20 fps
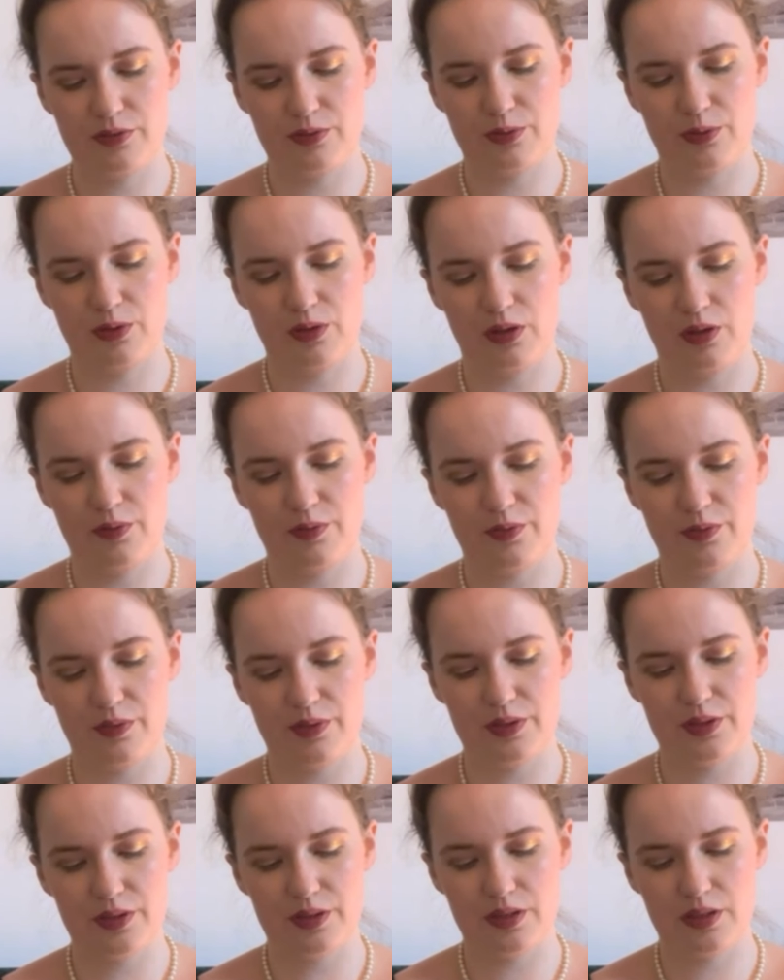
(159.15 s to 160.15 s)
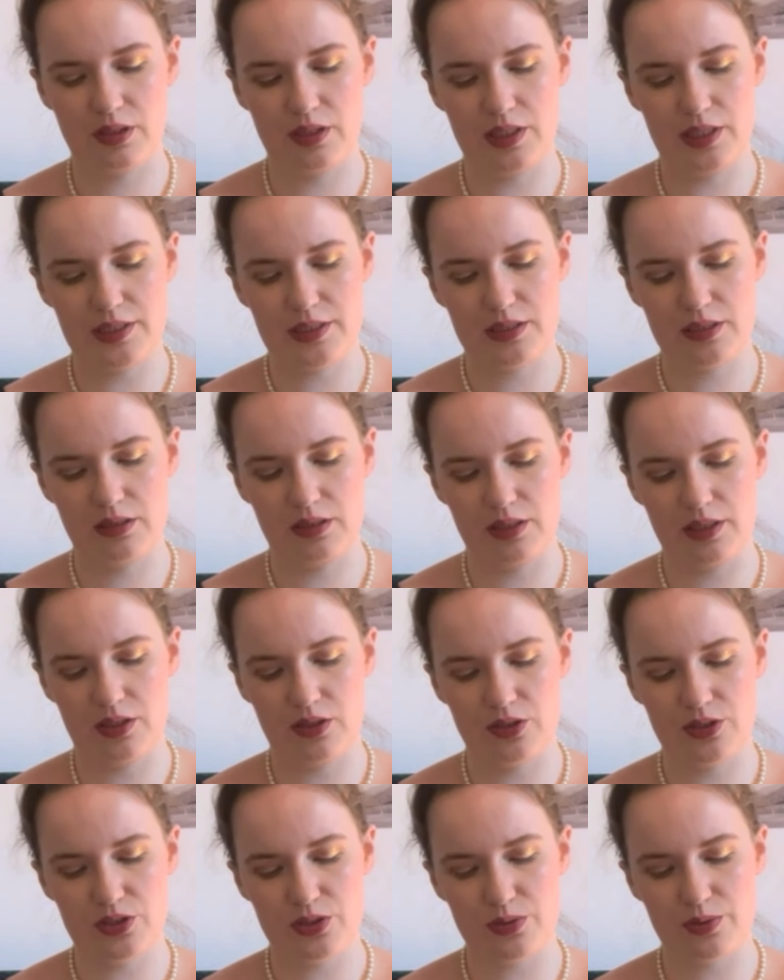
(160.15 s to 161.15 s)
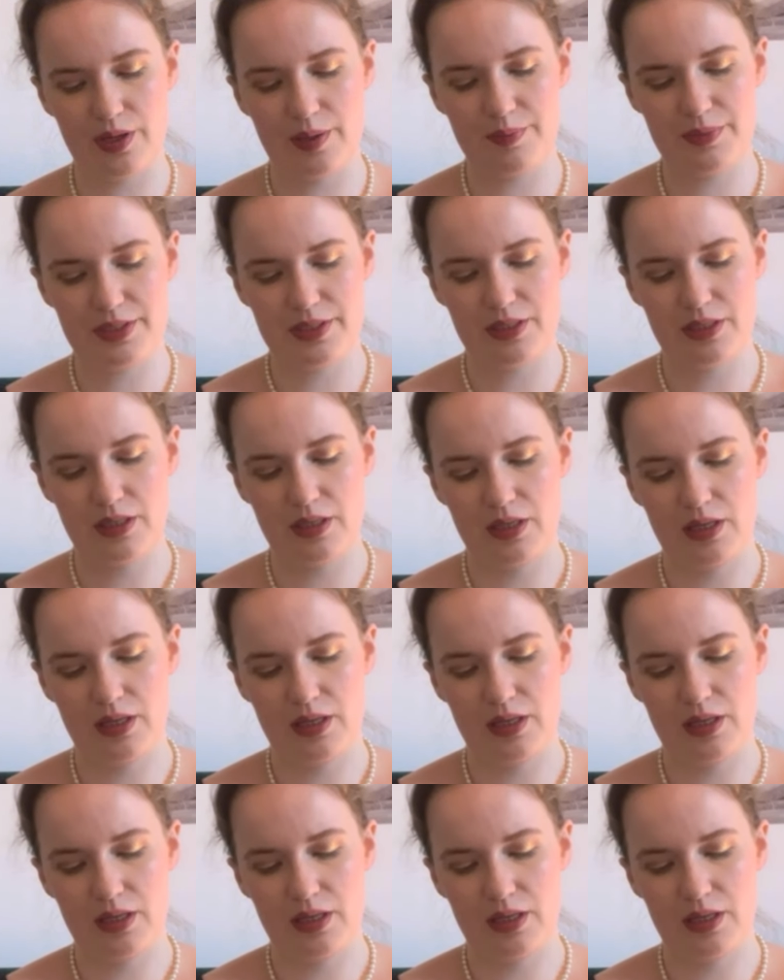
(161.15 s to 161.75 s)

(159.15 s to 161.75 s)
full of little yarn scraps,